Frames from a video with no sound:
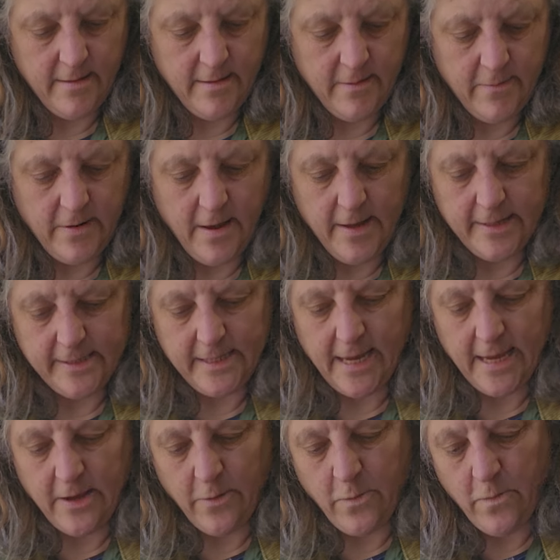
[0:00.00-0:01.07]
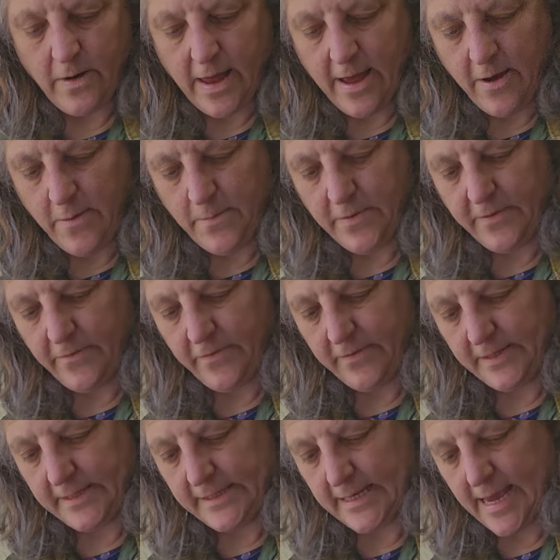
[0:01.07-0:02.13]
I would like to take it all out, but for
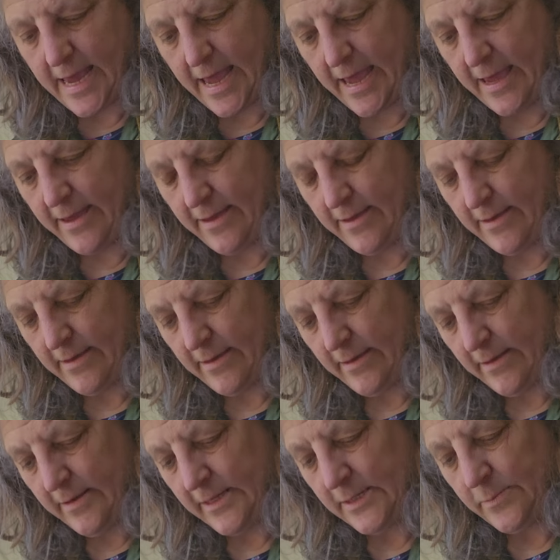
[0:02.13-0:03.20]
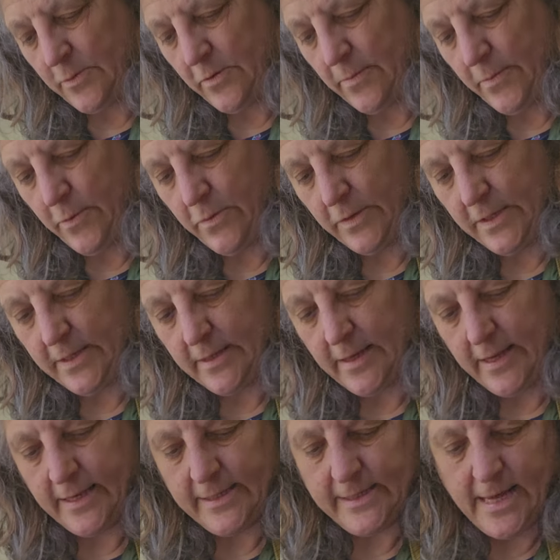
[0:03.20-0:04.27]
today it's more important
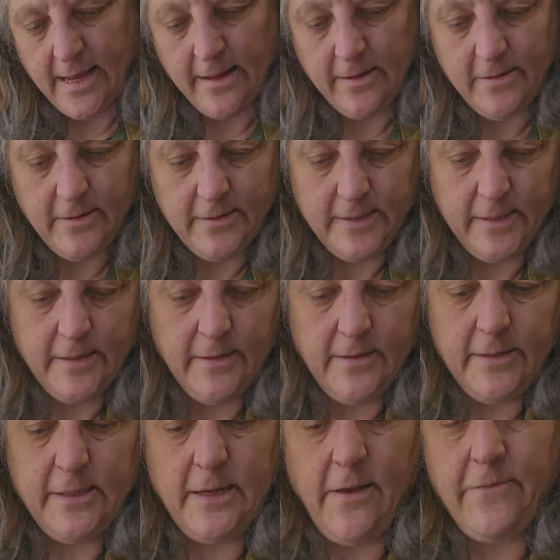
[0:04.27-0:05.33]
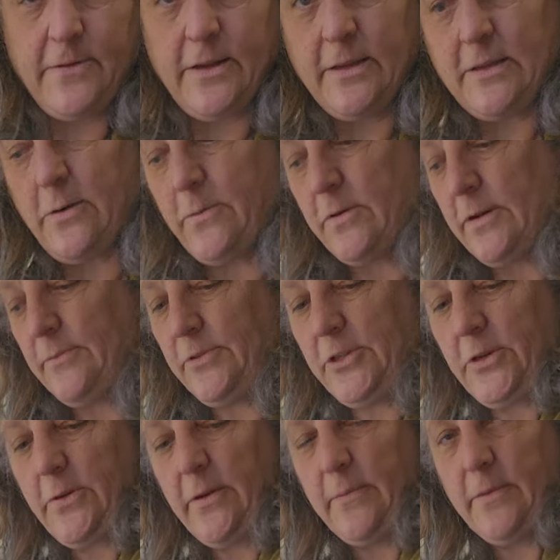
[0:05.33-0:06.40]
that he settles. I definitely don't want him
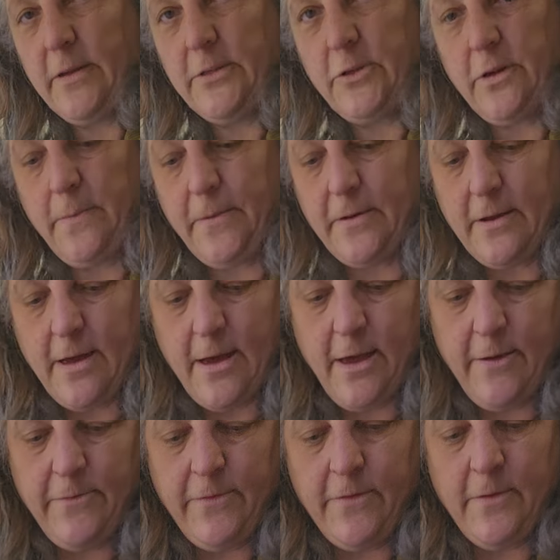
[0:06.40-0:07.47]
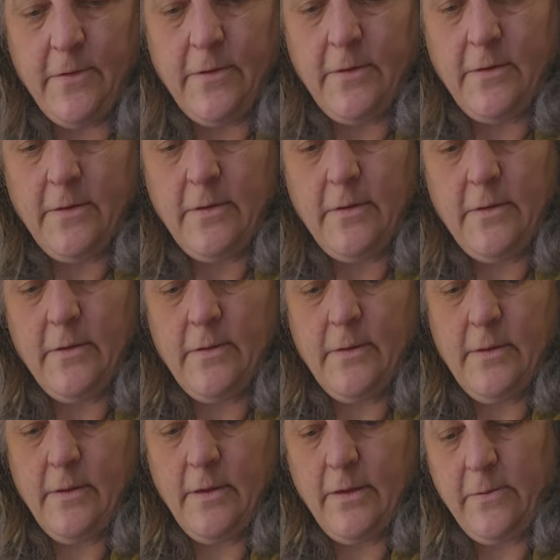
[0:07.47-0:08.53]
chewing my stripping knife.
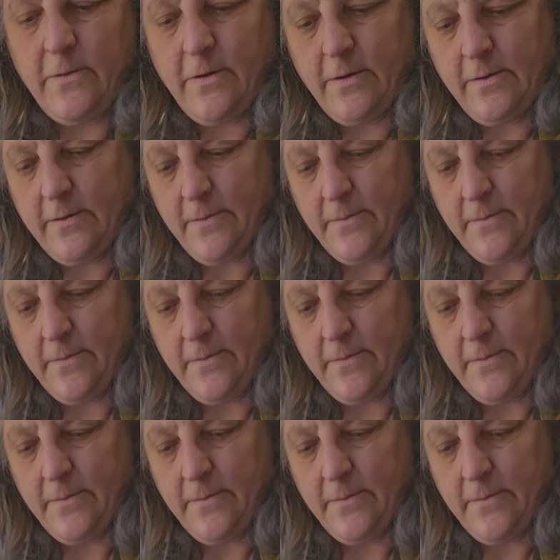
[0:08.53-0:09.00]
There you are.